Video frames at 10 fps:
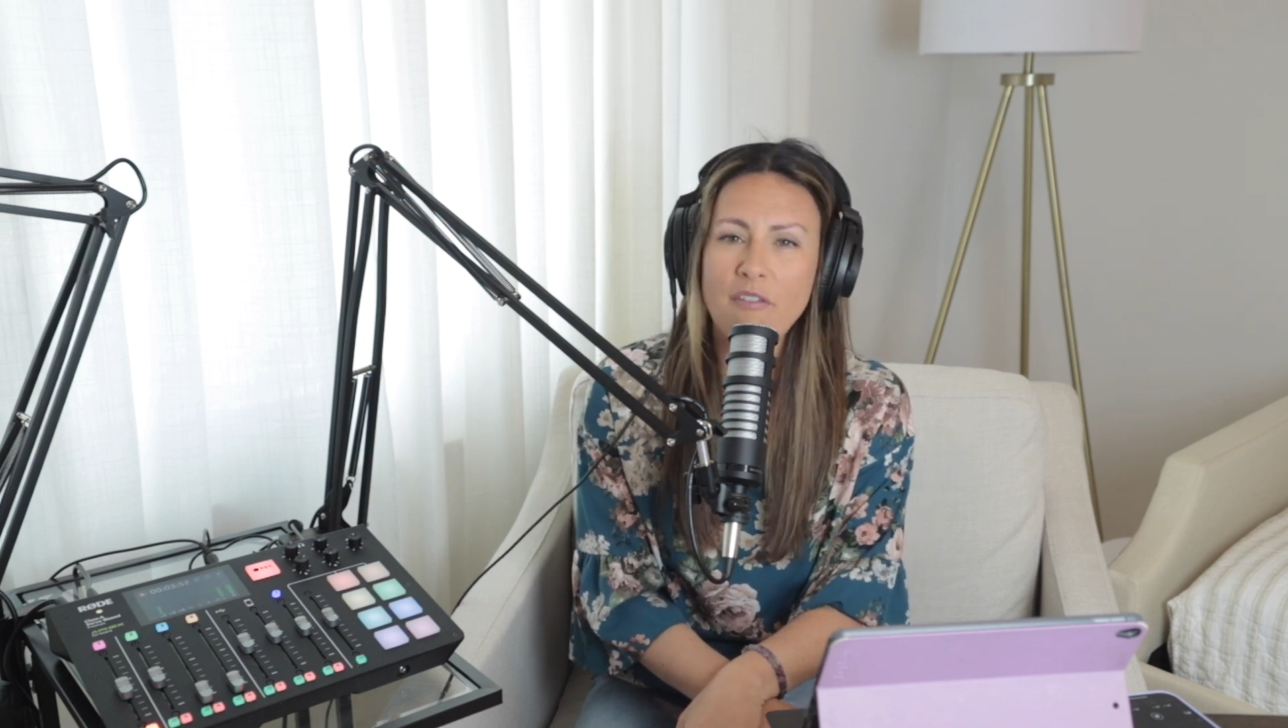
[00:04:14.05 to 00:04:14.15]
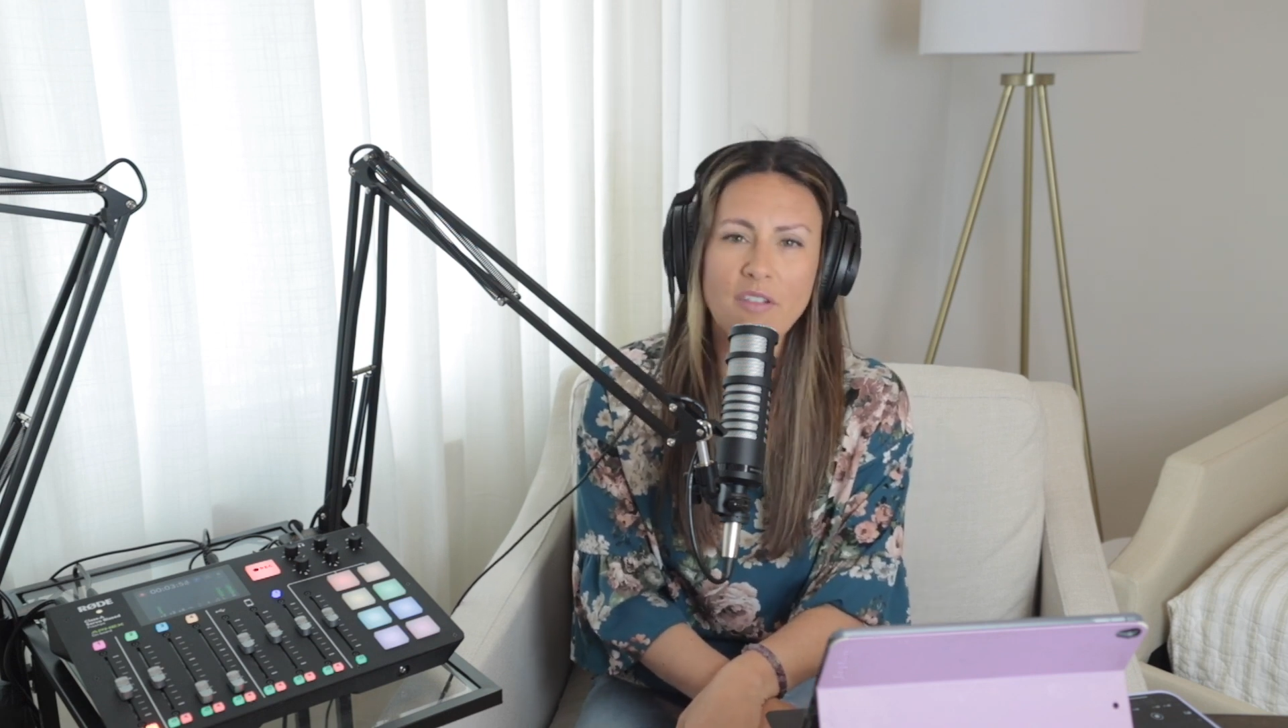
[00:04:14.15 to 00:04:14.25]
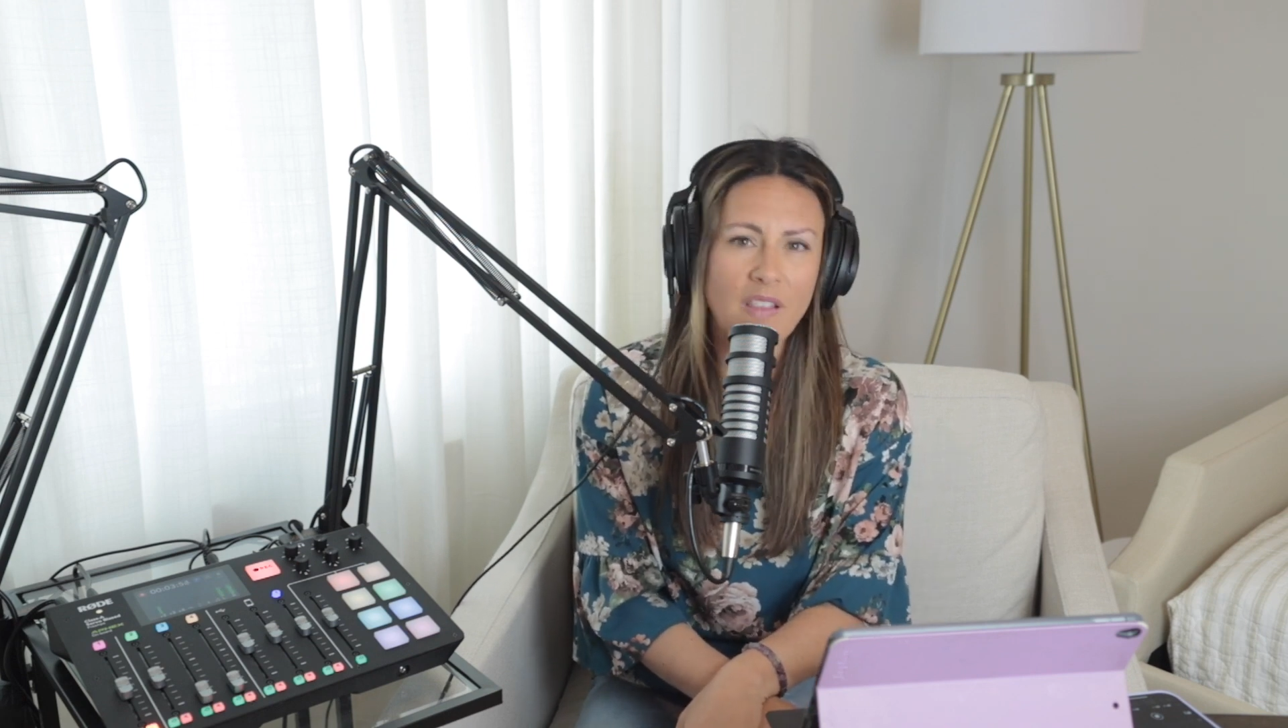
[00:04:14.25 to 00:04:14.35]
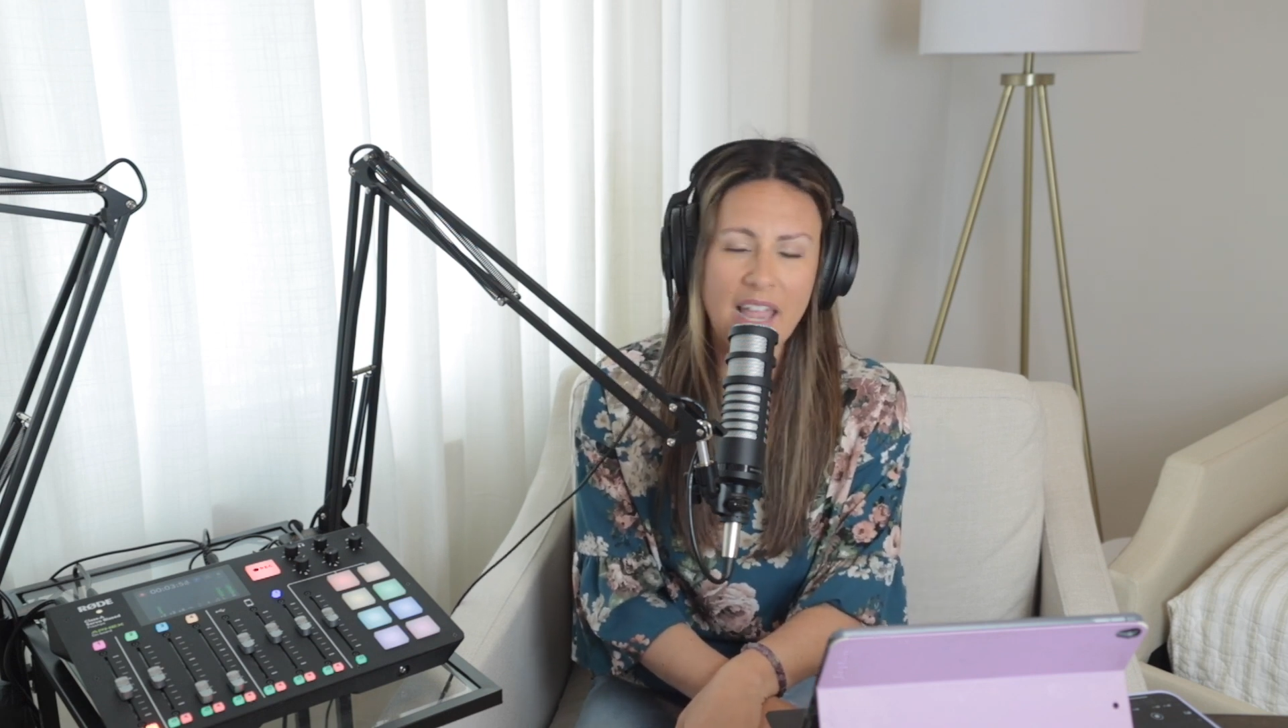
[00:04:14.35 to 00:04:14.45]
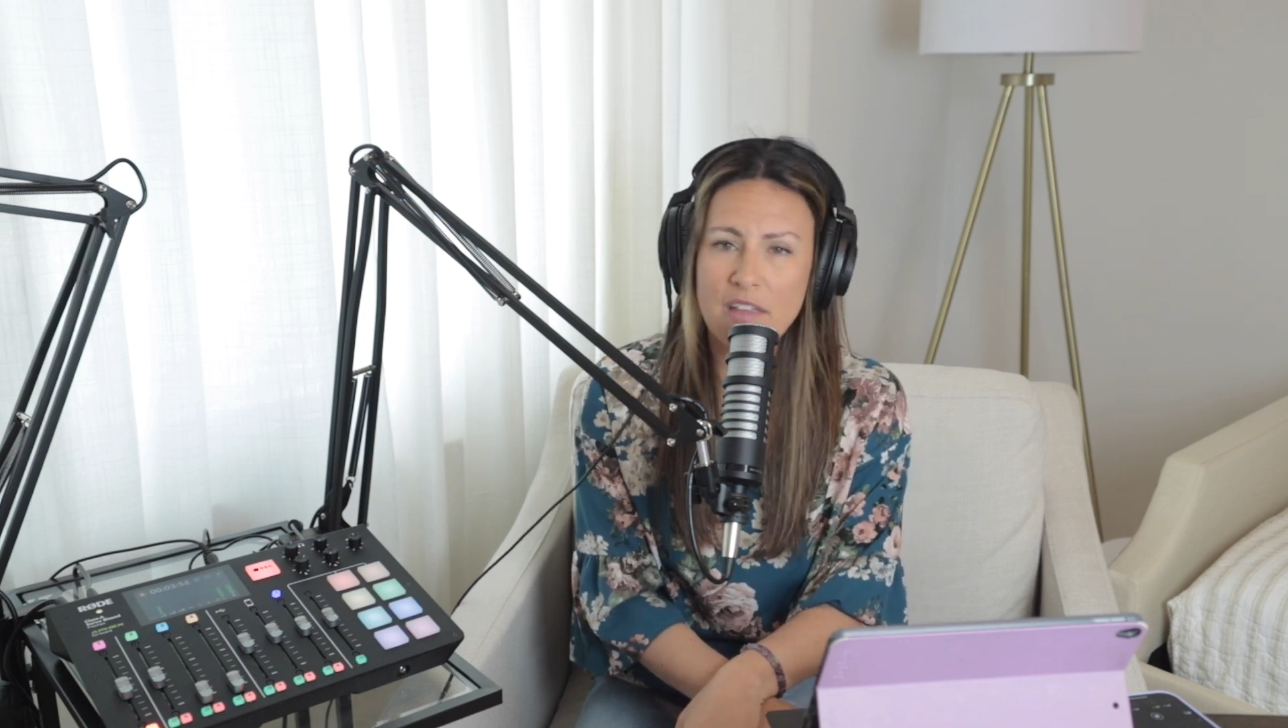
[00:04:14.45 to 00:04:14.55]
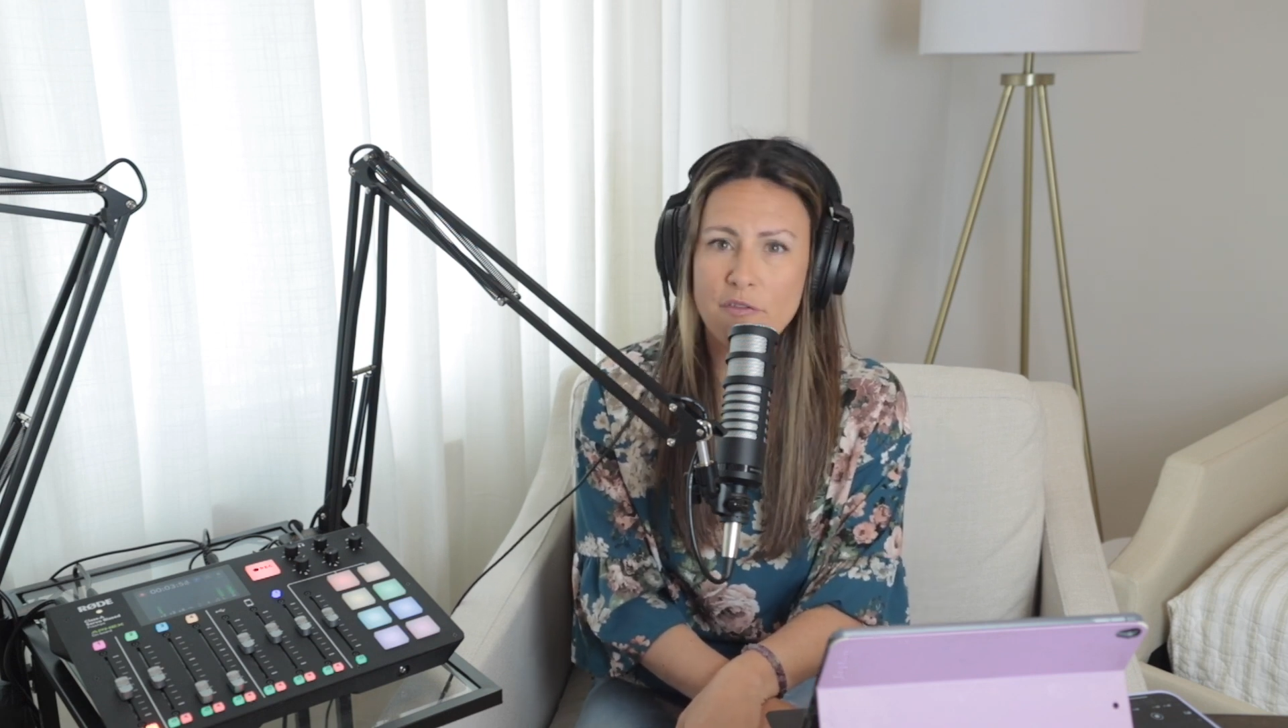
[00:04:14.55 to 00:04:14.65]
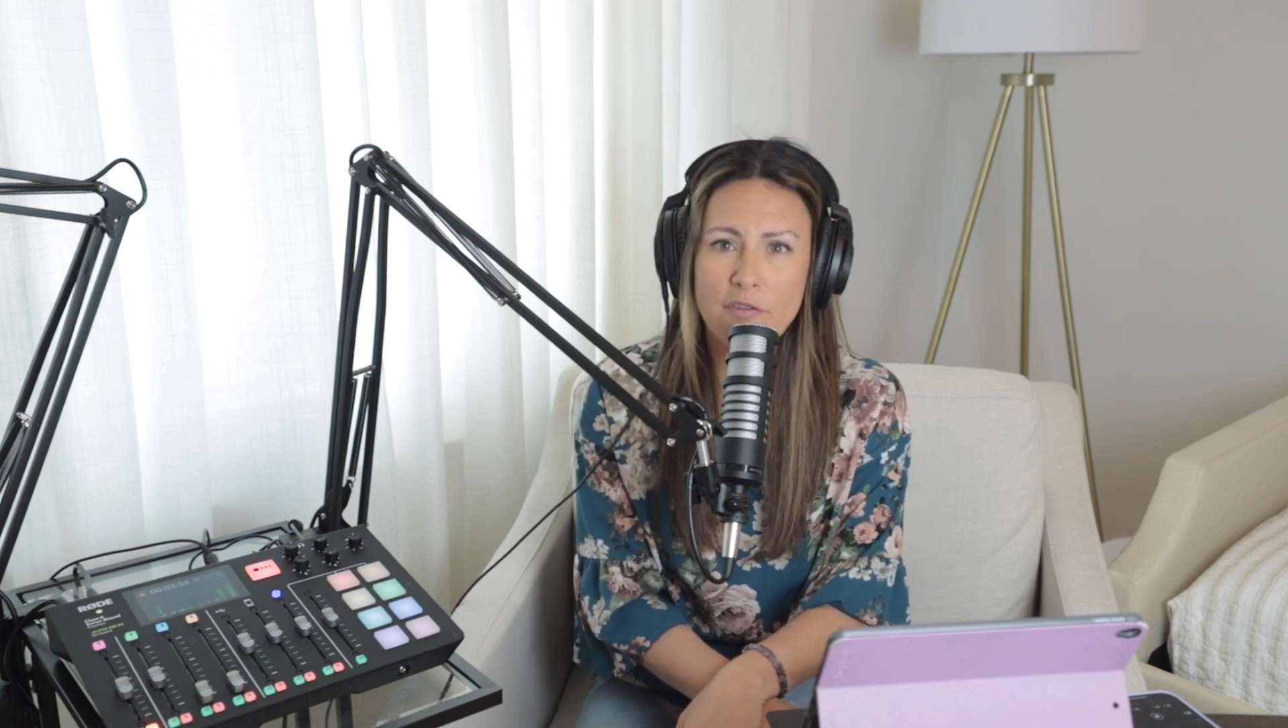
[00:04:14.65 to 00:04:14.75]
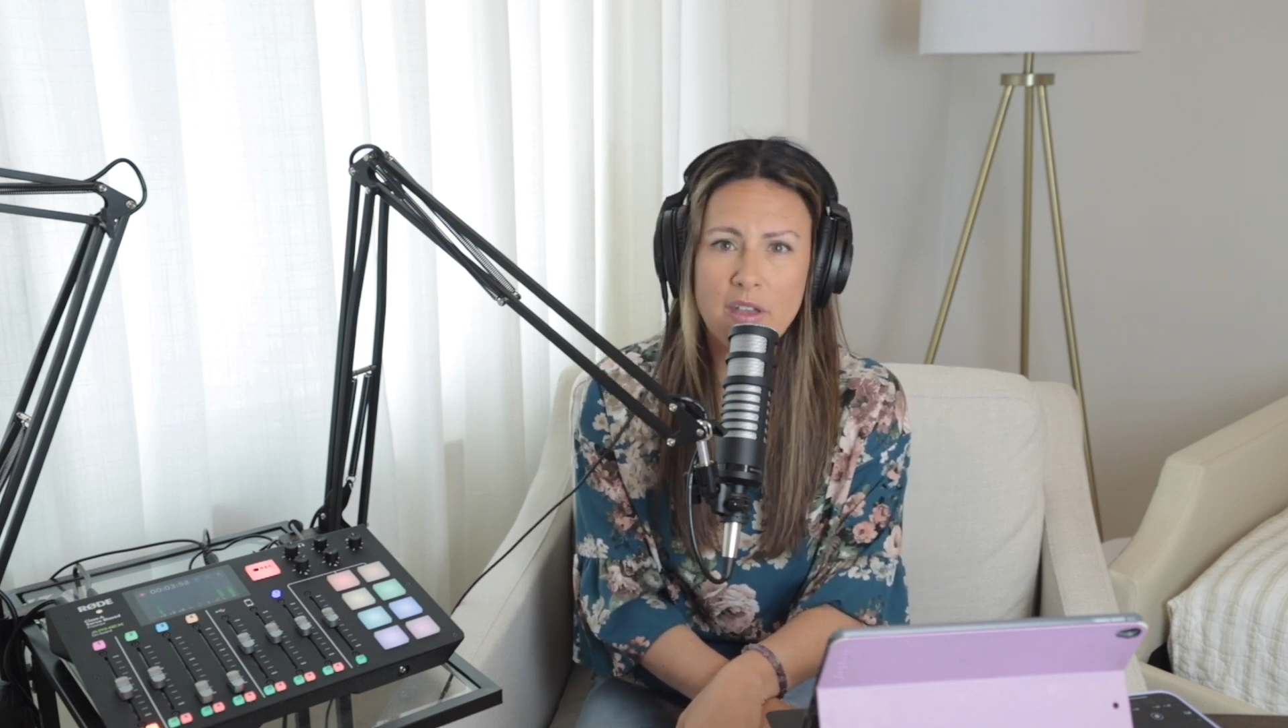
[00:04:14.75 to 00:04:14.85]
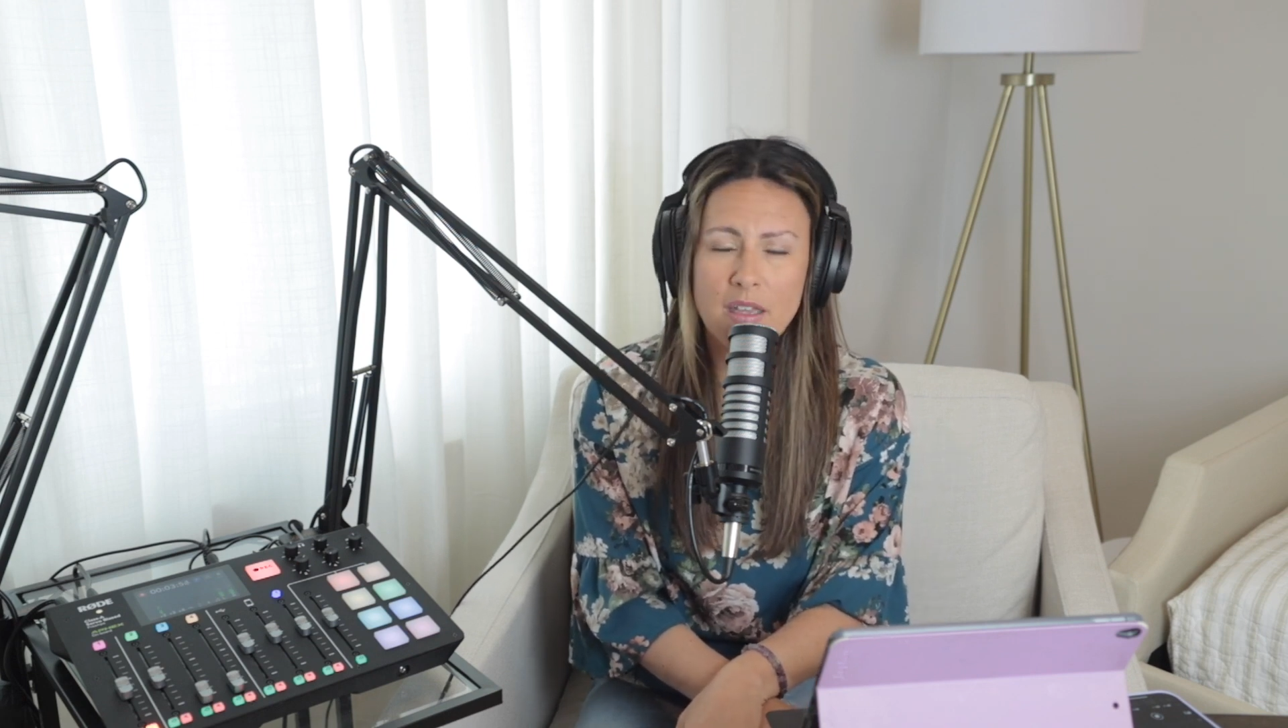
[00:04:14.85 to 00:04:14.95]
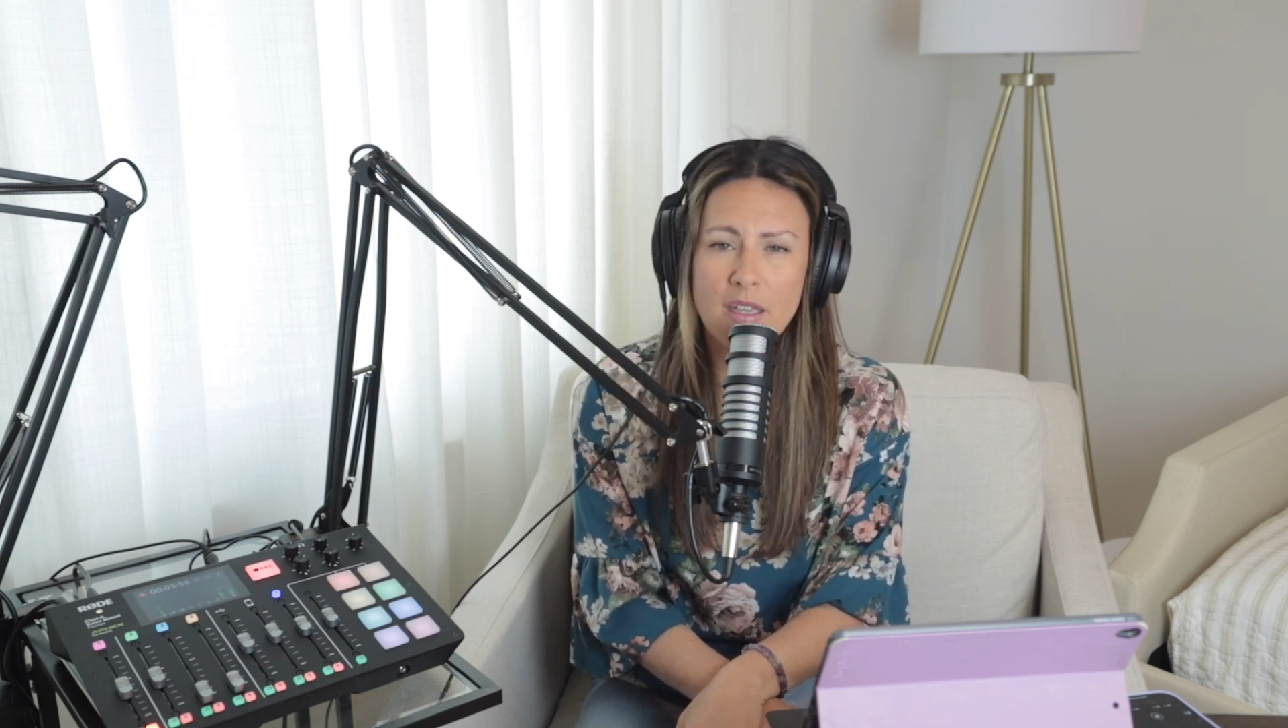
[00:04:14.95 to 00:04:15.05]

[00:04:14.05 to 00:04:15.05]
of life